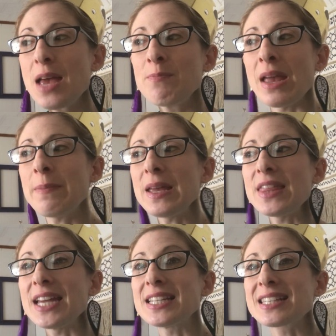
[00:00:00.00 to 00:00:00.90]
Maybe
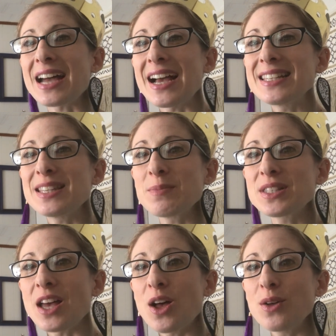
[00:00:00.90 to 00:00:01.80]
they disguise
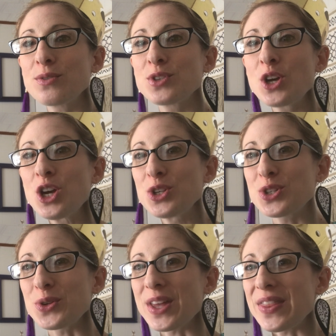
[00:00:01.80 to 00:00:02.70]
themselves
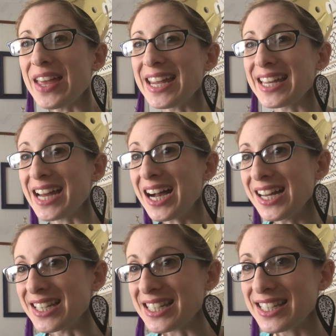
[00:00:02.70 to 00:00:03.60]
so that they can
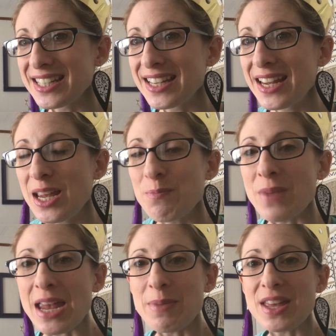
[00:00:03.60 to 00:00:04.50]
hunt.
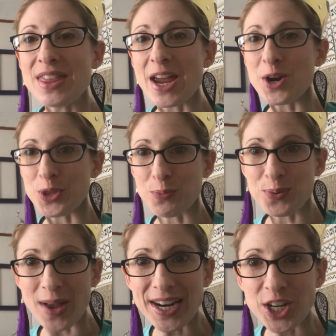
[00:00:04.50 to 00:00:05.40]
Maybe they're the
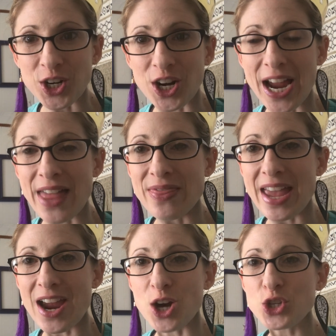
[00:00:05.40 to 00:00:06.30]
predator and
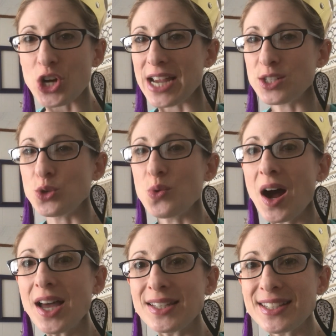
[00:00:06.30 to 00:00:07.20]
they are trying to
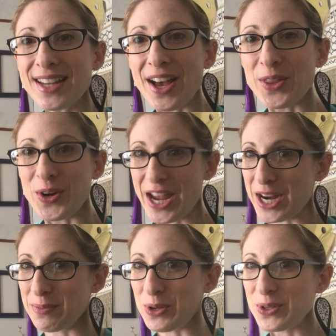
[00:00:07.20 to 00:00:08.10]
hunt other
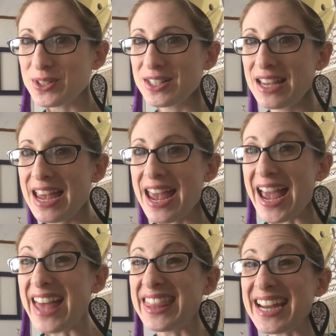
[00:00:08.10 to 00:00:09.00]
animals
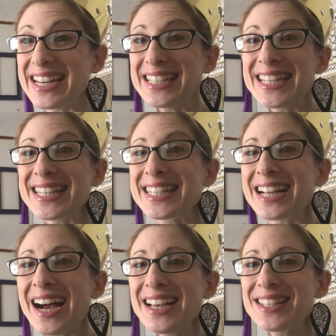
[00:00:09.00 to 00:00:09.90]
and they need to
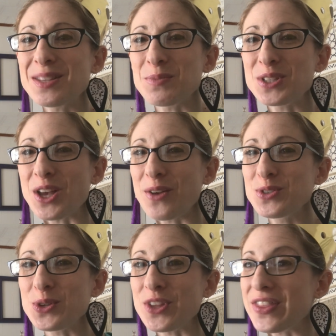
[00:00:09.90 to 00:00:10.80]
disguise themselves
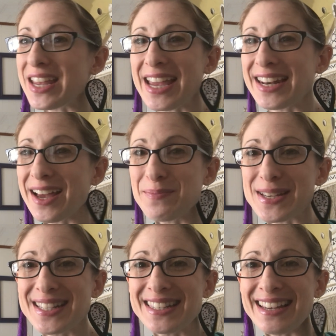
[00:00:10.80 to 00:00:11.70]
so that they cannot be
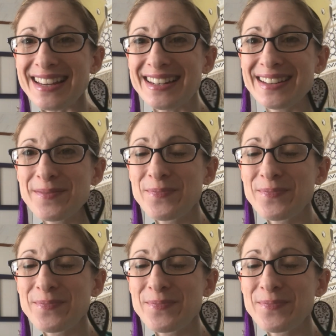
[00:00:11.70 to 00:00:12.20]
seen.